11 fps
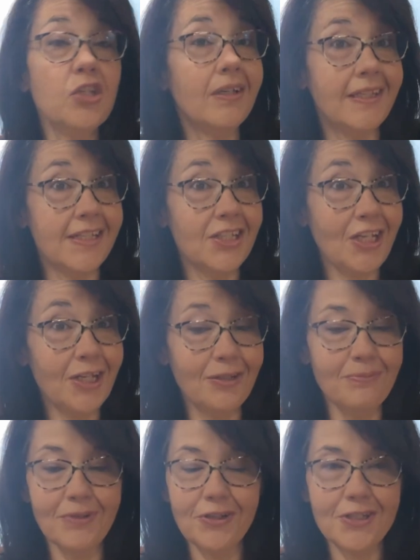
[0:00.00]
This
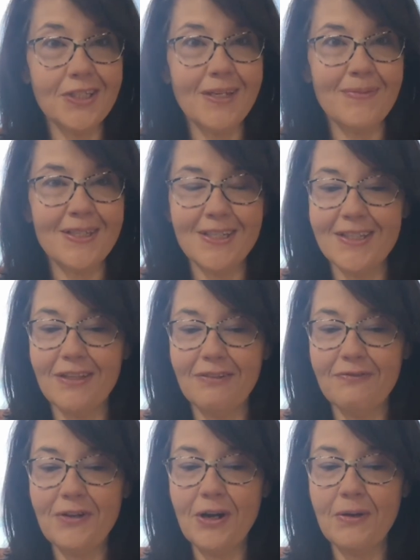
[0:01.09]
channel, Christine Mrs.
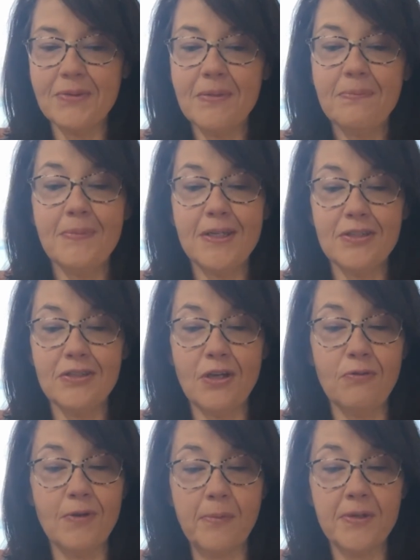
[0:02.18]
Gillum Farms, makes no
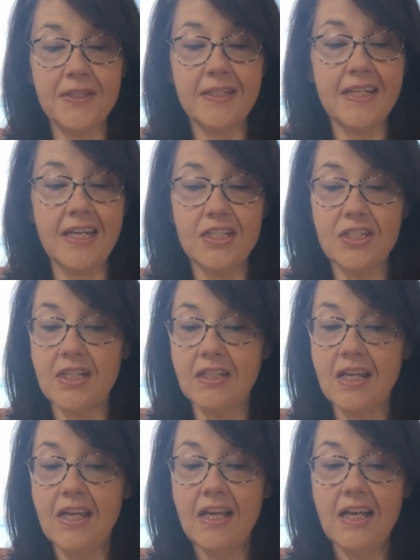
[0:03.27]
representation,
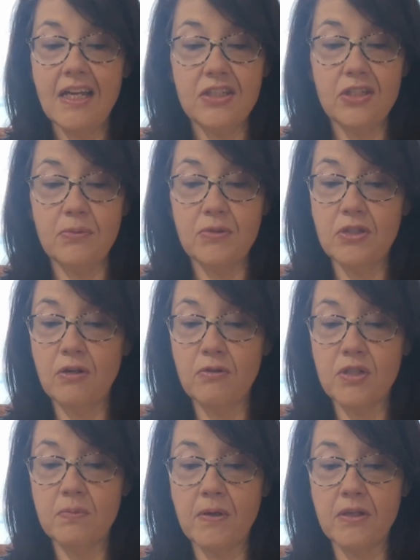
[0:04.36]
assumes no
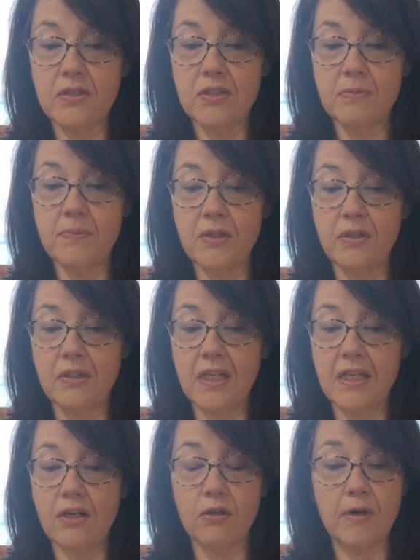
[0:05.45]

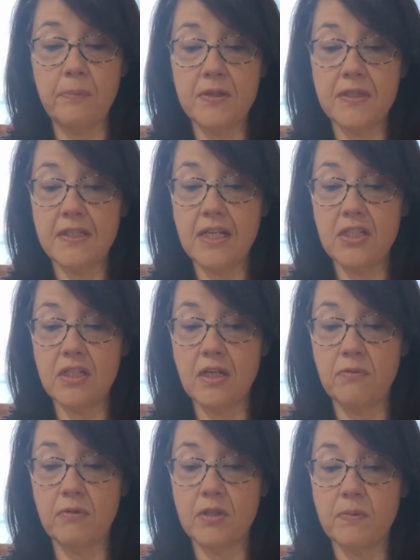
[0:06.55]
responsibility or representation,
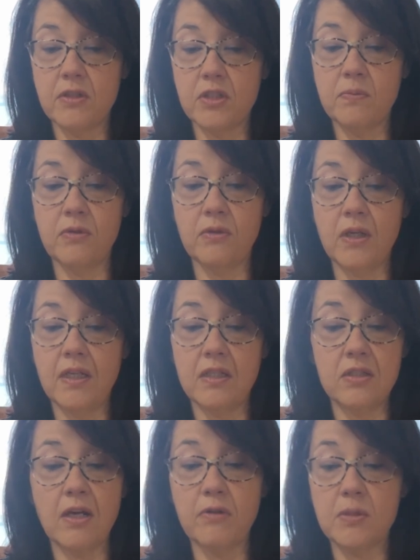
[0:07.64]
and is
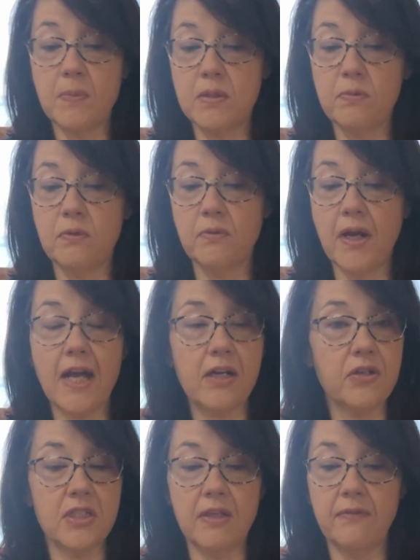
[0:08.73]
not responsible for
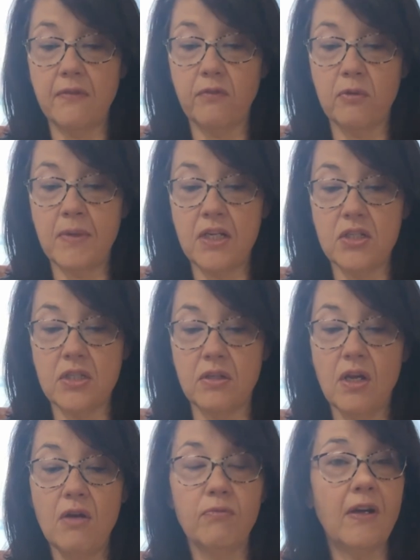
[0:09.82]
accuracy of information
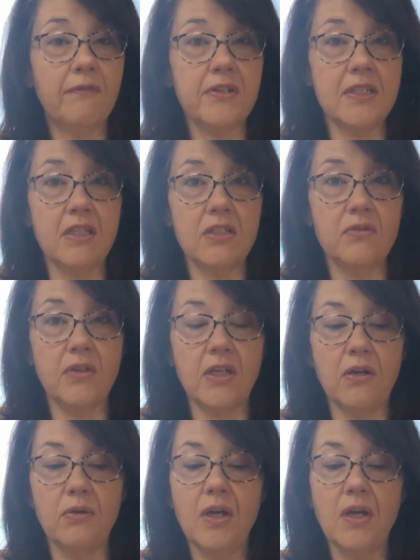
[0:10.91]
referenced in this video.